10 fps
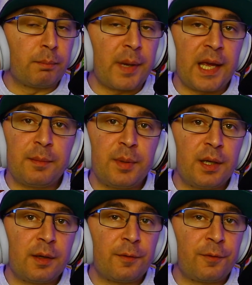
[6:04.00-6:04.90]

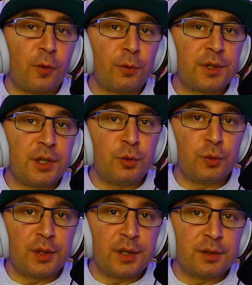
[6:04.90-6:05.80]
maybe faulty
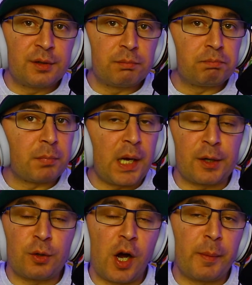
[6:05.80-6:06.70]
unit. I
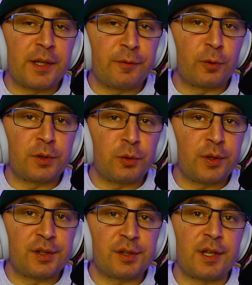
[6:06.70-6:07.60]
don't know how many faulty
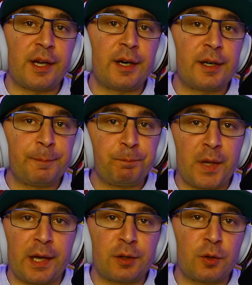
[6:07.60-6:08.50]
units there.
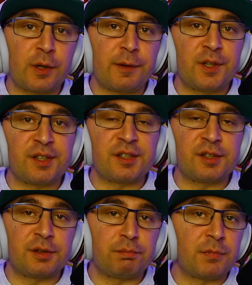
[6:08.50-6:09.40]
I don't know if
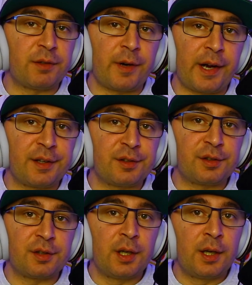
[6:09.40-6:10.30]
this
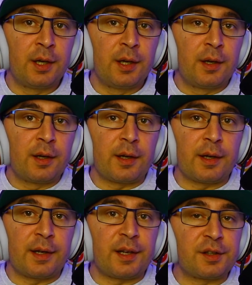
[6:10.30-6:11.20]
device
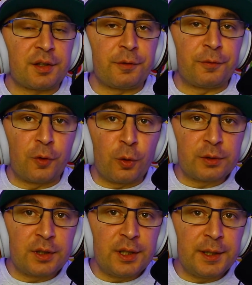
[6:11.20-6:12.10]
it's
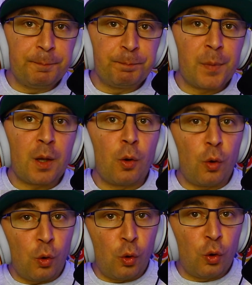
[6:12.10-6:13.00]
faulty
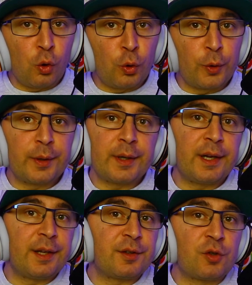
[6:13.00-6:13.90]
or
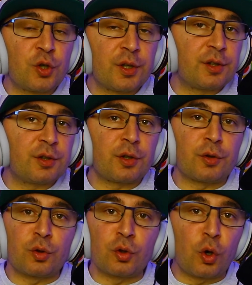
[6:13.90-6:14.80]
it's just
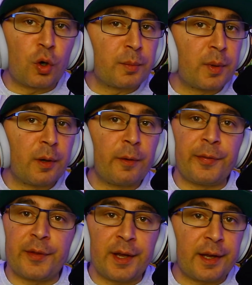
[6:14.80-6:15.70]
normal
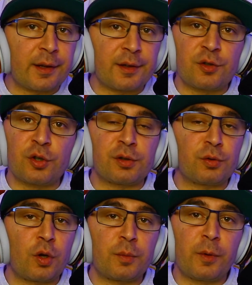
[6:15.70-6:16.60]
thing. It's just
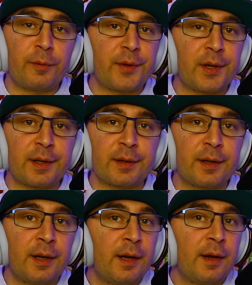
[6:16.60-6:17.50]
normal thing.
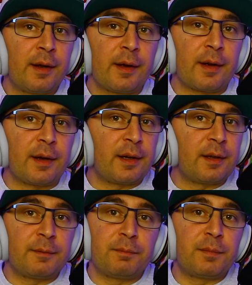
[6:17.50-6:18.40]
It,